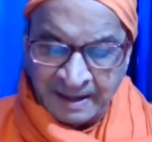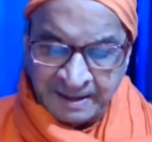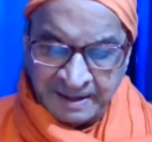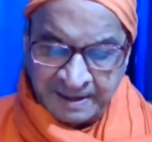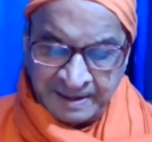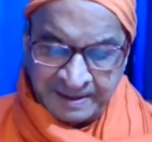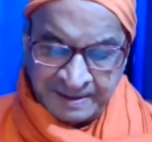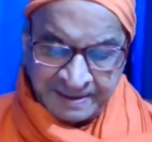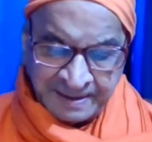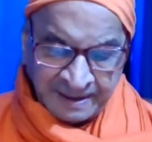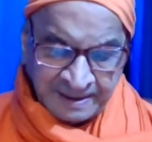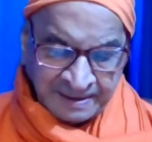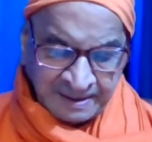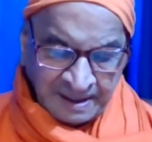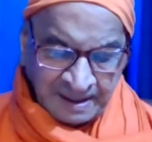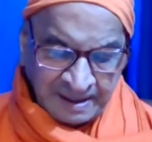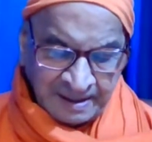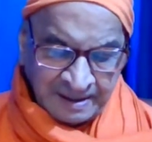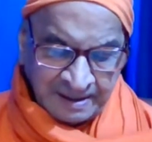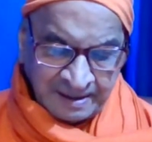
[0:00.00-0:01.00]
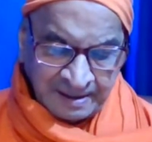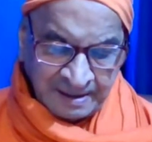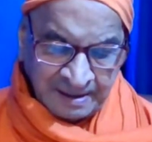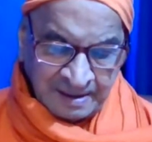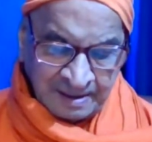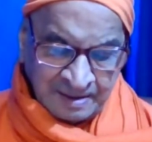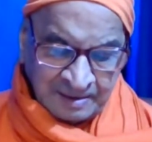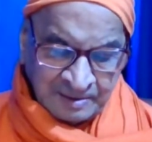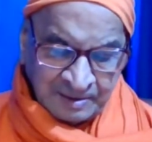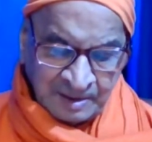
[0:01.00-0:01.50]
And
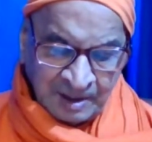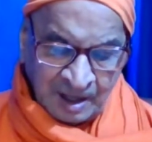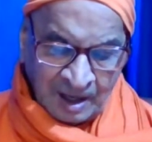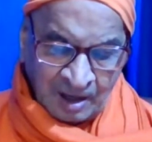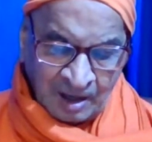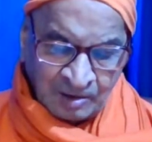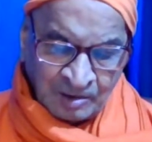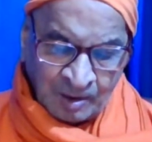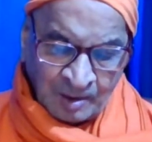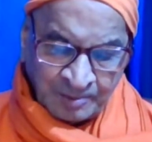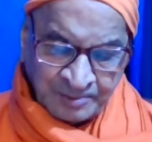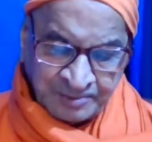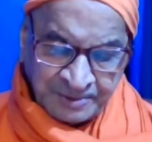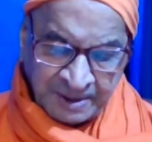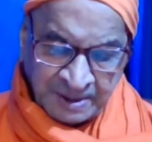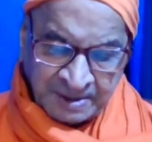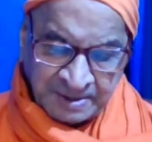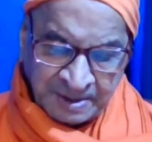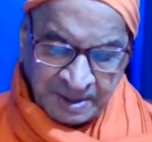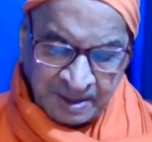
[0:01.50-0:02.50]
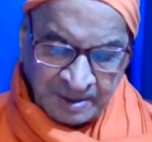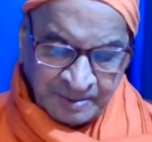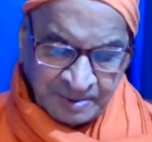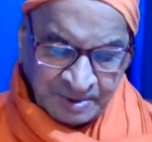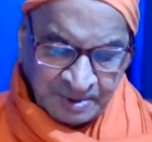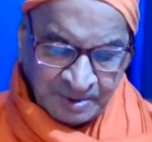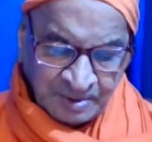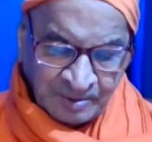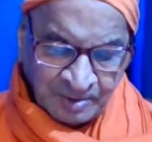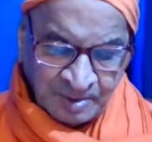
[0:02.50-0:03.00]
internally, the unobstructed
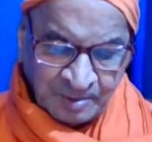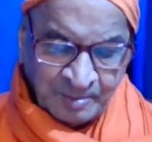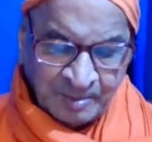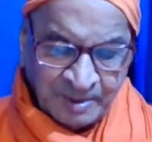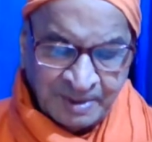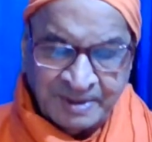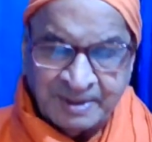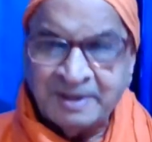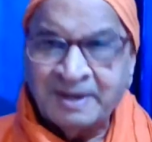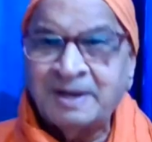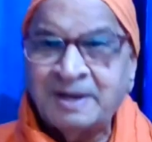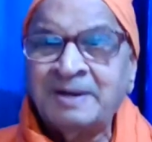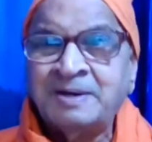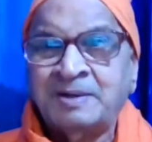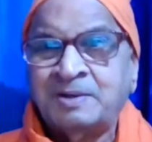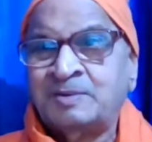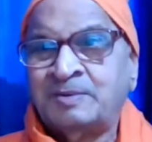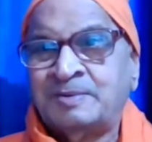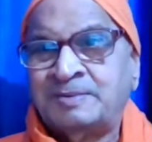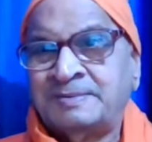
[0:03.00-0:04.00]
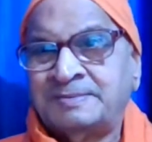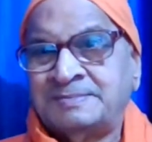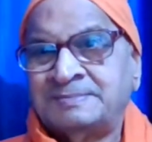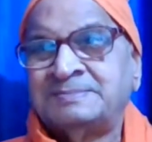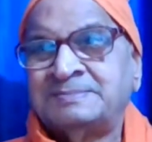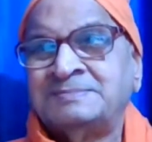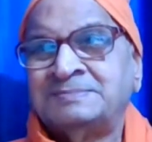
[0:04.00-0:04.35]
vision of the mother continued.